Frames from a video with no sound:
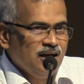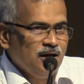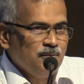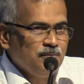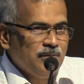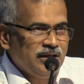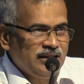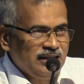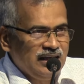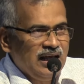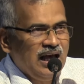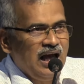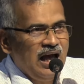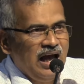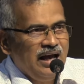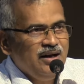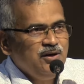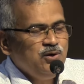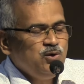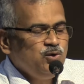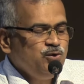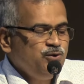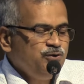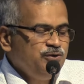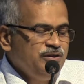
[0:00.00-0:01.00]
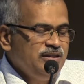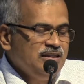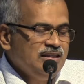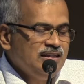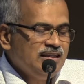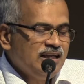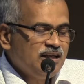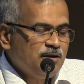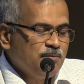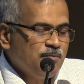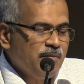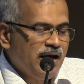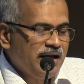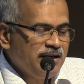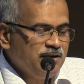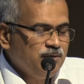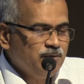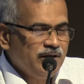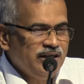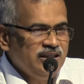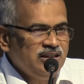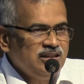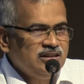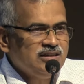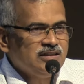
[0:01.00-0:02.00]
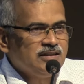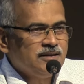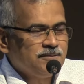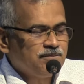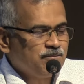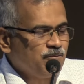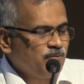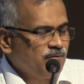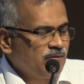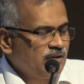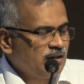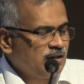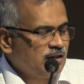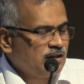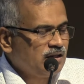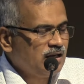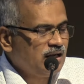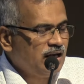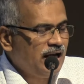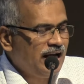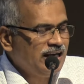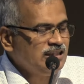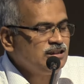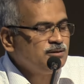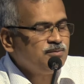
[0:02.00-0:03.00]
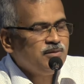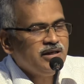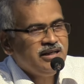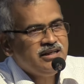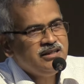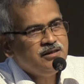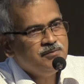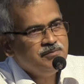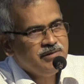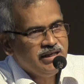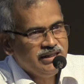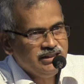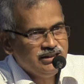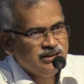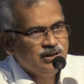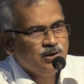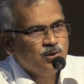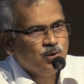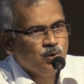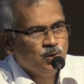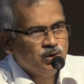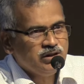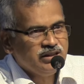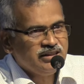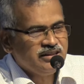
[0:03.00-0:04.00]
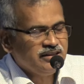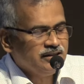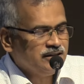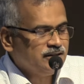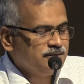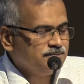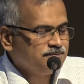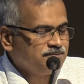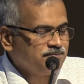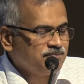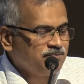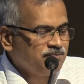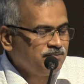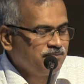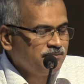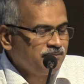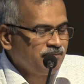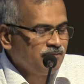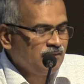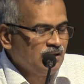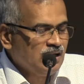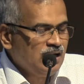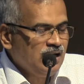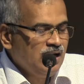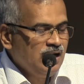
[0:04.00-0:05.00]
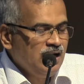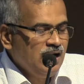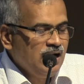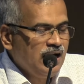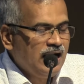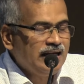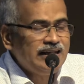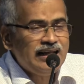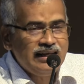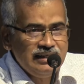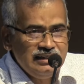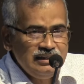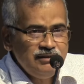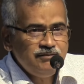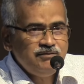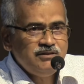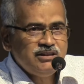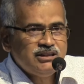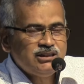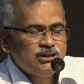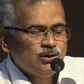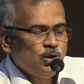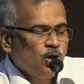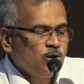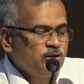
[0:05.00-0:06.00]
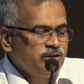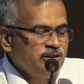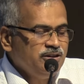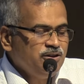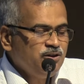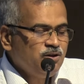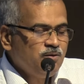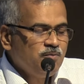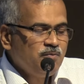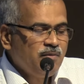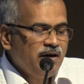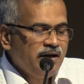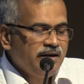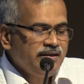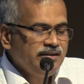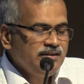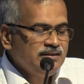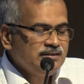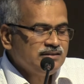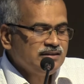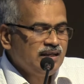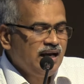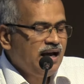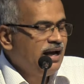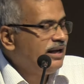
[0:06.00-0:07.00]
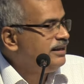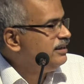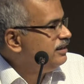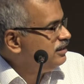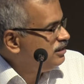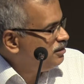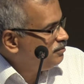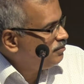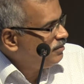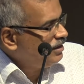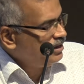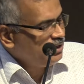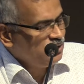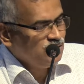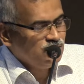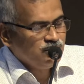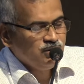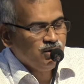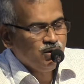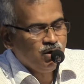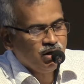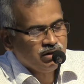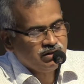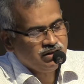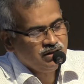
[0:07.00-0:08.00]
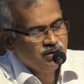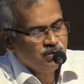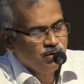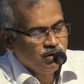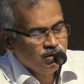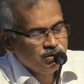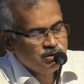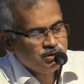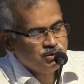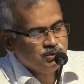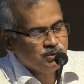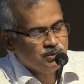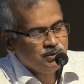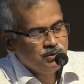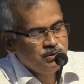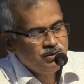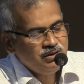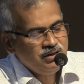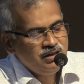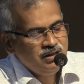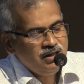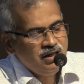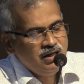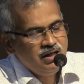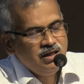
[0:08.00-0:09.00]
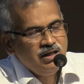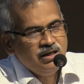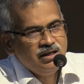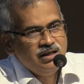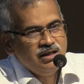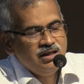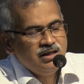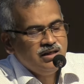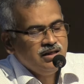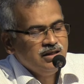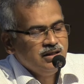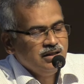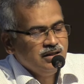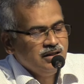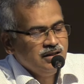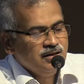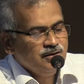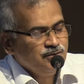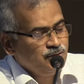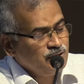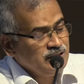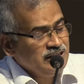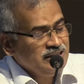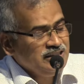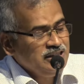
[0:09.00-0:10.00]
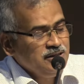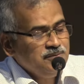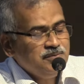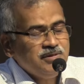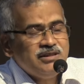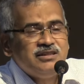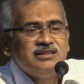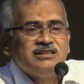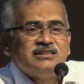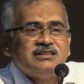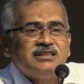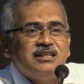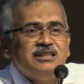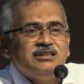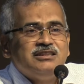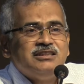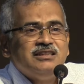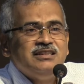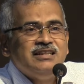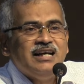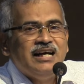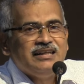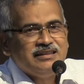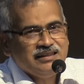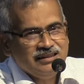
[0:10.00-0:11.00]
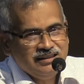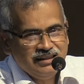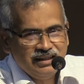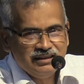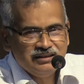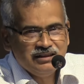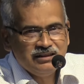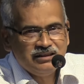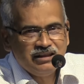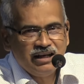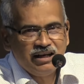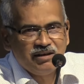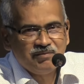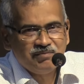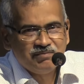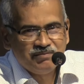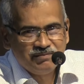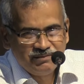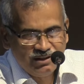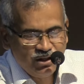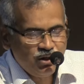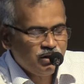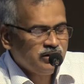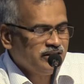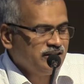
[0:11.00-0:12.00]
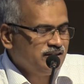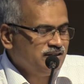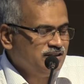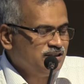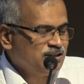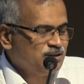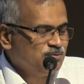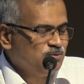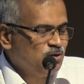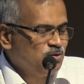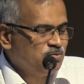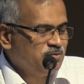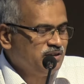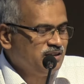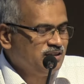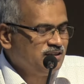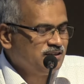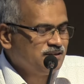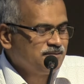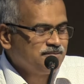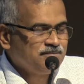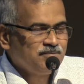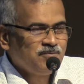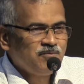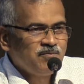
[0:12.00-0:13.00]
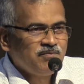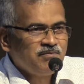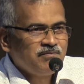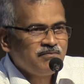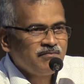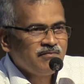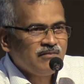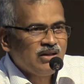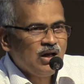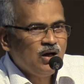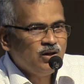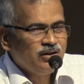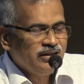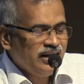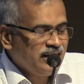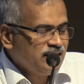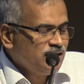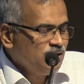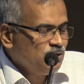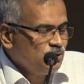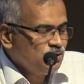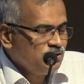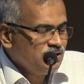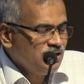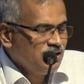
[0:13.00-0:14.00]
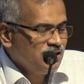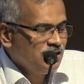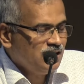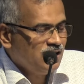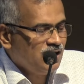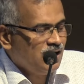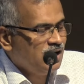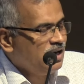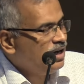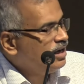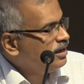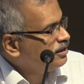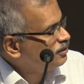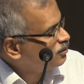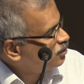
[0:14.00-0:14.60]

but I do feel that migration has played a major role here. And I leave this thought in your minds and in the mind of the author also for a deeper discussion at another time, not at this moment. On that note, I